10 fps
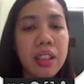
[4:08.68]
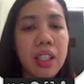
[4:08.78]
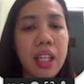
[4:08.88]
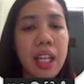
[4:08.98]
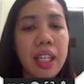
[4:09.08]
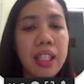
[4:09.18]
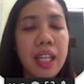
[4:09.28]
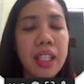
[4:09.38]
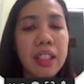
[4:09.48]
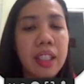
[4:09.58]
and
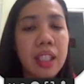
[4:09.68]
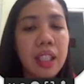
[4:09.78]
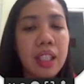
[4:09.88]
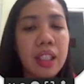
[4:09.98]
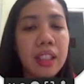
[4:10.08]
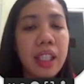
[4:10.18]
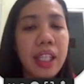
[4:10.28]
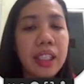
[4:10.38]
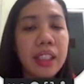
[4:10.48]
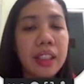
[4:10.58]
then
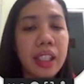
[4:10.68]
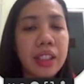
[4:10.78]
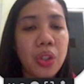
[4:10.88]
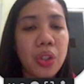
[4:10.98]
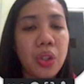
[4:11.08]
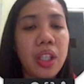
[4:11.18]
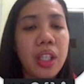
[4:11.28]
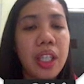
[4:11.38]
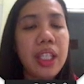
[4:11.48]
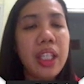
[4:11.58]
tail tail. So
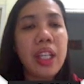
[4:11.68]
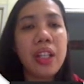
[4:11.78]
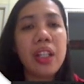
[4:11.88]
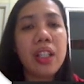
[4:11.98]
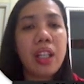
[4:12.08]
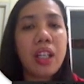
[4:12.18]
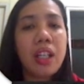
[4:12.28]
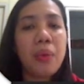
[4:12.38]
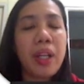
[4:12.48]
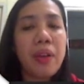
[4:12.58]
in here,
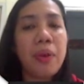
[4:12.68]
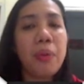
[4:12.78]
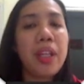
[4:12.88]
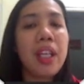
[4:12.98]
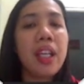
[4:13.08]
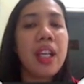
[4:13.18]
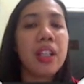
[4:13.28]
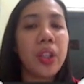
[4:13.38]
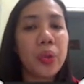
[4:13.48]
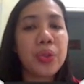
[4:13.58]
whenever we
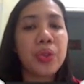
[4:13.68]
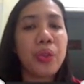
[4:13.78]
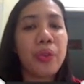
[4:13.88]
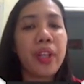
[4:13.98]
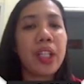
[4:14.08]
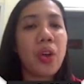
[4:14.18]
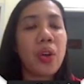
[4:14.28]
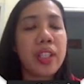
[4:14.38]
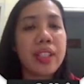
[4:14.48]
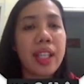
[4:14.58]
toss two fair
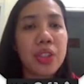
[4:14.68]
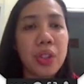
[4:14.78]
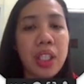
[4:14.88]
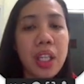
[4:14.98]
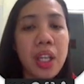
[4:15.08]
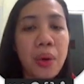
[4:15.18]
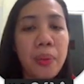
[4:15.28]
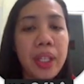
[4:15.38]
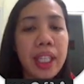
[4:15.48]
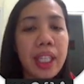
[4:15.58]
coins, actually we
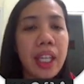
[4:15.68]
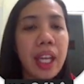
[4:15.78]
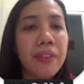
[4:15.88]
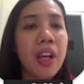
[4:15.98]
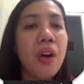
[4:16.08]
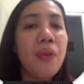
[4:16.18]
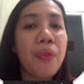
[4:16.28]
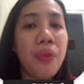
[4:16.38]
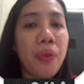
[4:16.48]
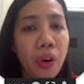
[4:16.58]
can have
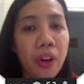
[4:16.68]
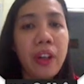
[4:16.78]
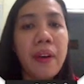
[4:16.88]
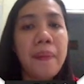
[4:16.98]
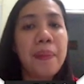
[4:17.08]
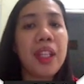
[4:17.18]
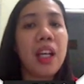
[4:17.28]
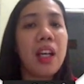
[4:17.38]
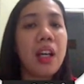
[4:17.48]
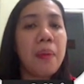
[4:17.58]
four
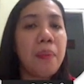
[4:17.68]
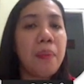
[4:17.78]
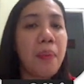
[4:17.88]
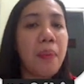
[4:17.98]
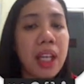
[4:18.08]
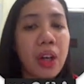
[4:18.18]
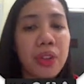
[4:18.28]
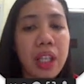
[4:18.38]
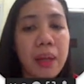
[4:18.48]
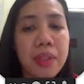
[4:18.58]
possible
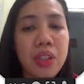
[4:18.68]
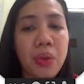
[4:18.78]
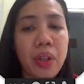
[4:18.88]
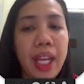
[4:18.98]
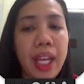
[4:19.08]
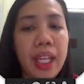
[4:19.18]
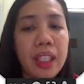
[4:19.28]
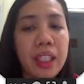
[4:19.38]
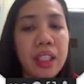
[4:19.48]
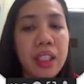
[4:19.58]
outcomes. So
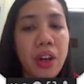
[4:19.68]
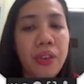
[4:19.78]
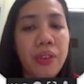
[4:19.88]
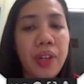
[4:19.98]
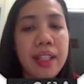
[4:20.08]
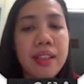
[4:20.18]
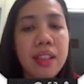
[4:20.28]
N of S